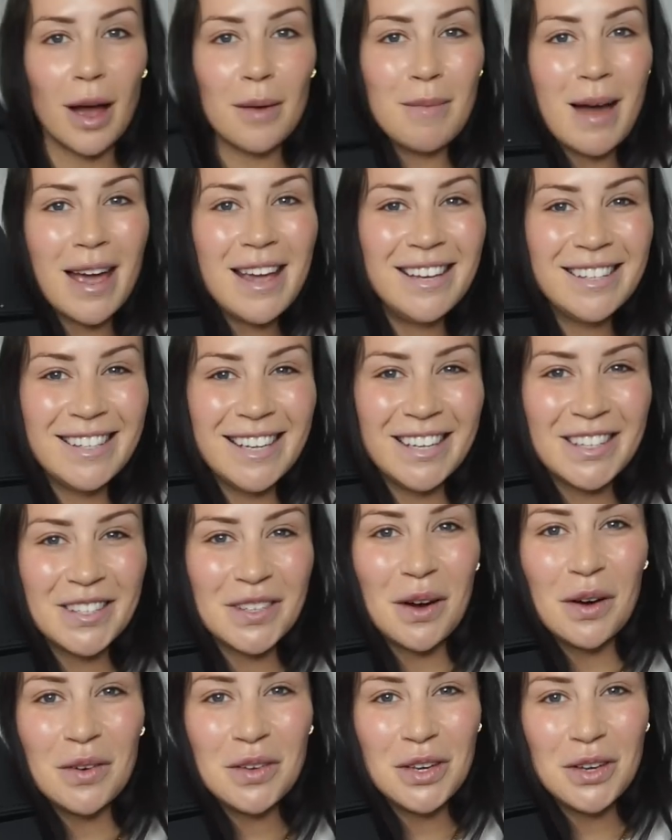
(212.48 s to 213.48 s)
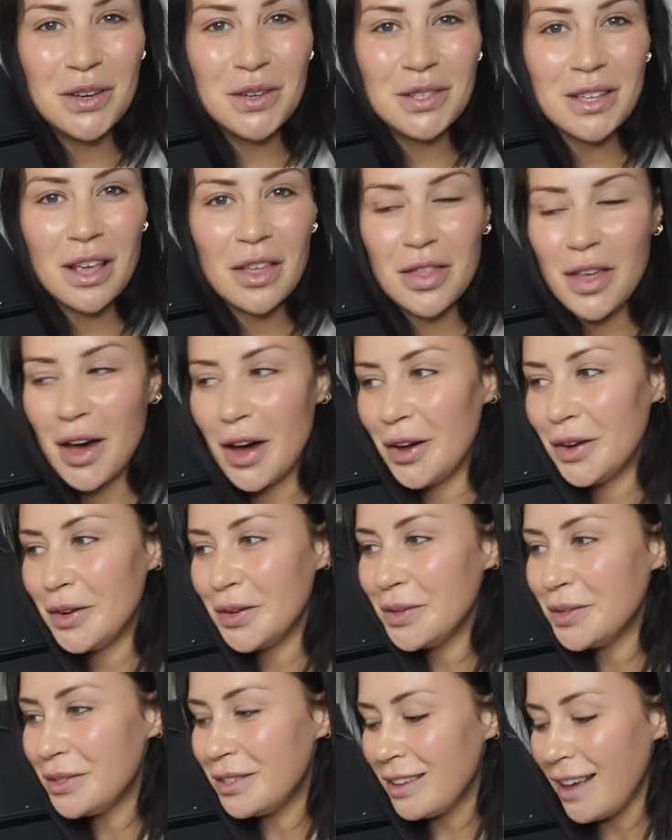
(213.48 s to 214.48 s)
Amazing, so I'll use
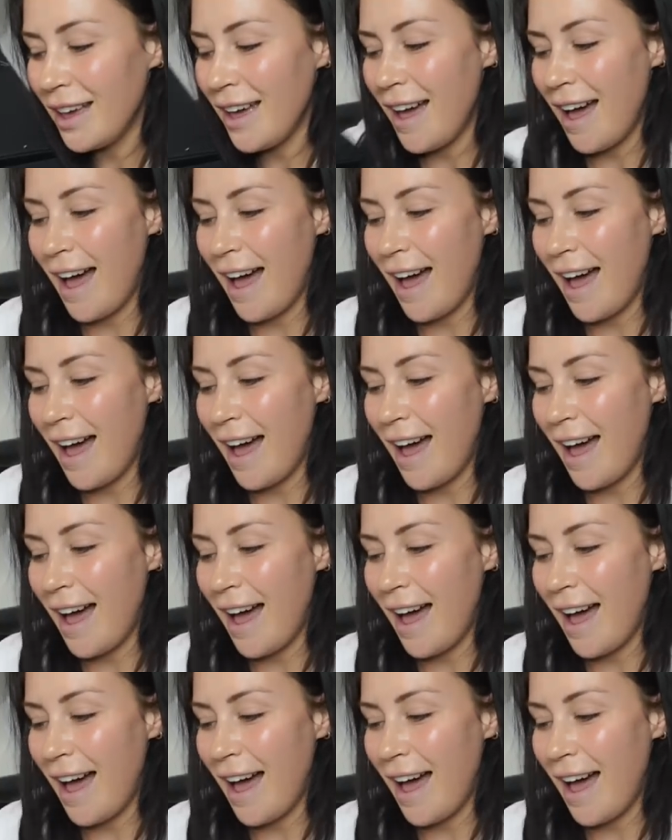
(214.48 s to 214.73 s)
those,